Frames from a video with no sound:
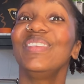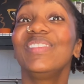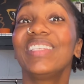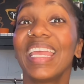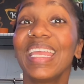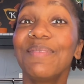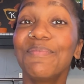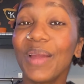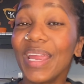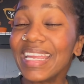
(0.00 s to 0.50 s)

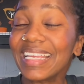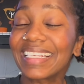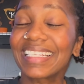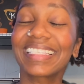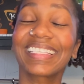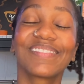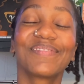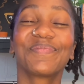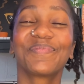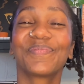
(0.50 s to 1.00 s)
take
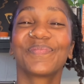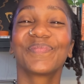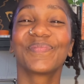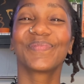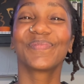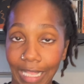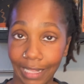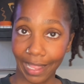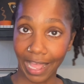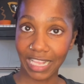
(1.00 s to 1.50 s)
breaks.
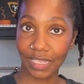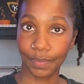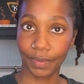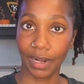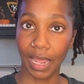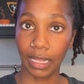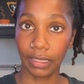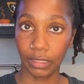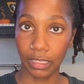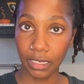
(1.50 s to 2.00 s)
Last but
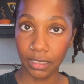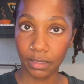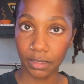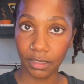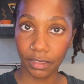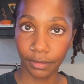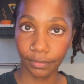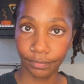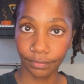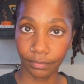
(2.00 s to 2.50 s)
not
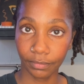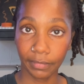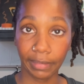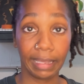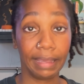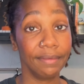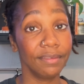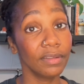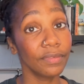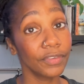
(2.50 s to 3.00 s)
least,
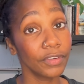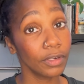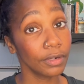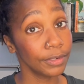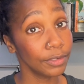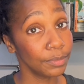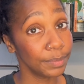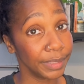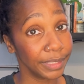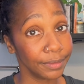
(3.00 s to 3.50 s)
even if you're a
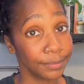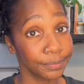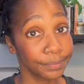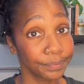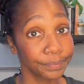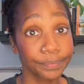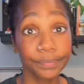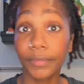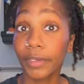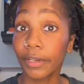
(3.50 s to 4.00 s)
newbie,
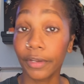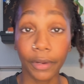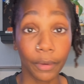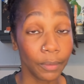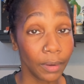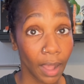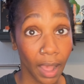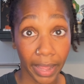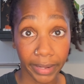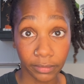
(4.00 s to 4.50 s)
no
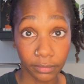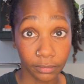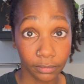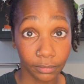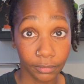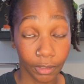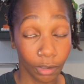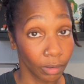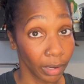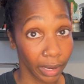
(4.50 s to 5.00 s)
cotton,
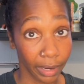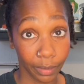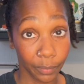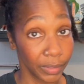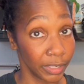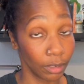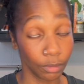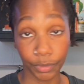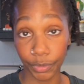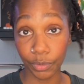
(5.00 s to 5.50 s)
okay? We
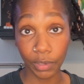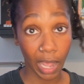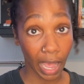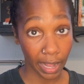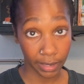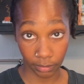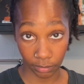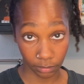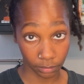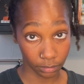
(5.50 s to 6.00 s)
don't do
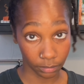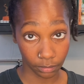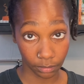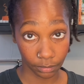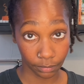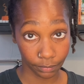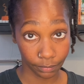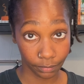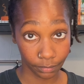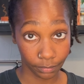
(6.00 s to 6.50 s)
cotton.
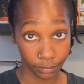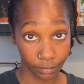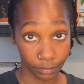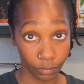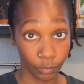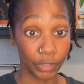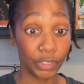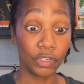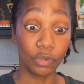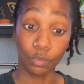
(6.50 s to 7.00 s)

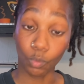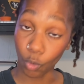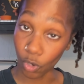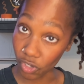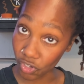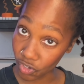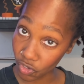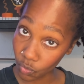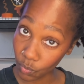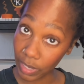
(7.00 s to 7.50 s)
We do
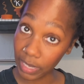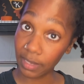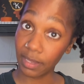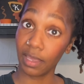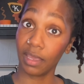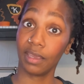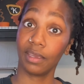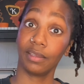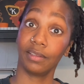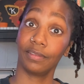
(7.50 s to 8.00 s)
moisture
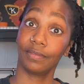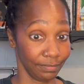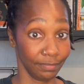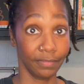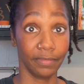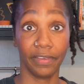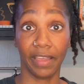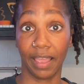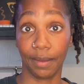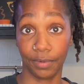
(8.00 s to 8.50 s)
wicking
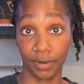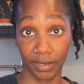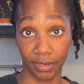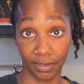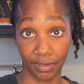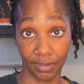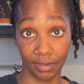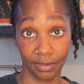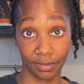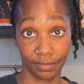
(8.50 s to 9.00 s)

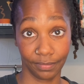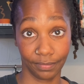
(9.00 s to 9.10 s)
fabrics,